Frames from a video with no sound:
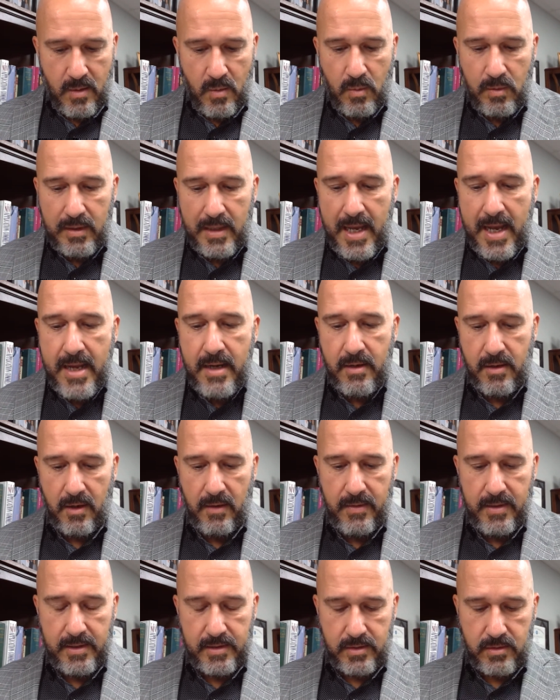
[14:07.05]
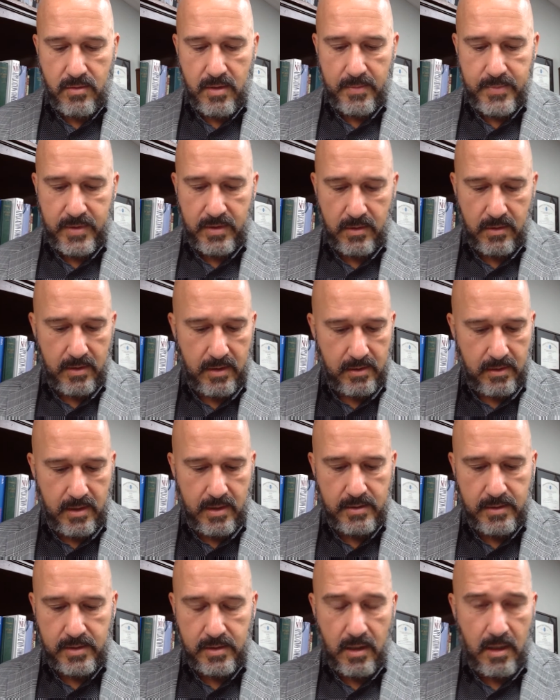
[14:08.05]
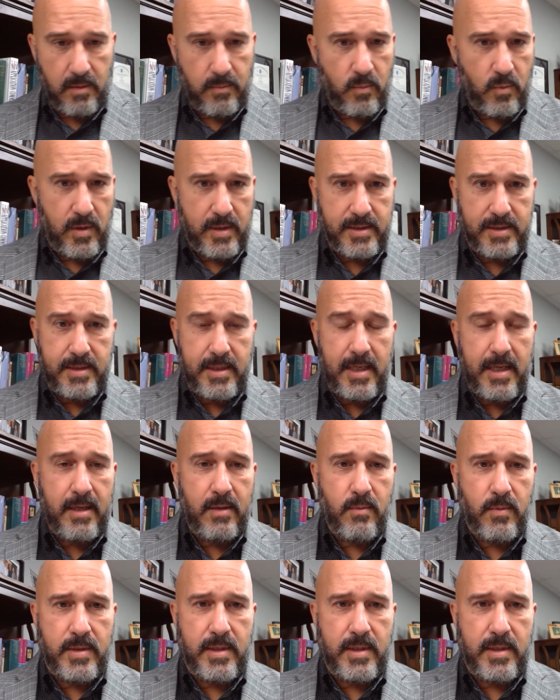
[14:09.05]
Well, later in Scripture, in, in Psalm 110,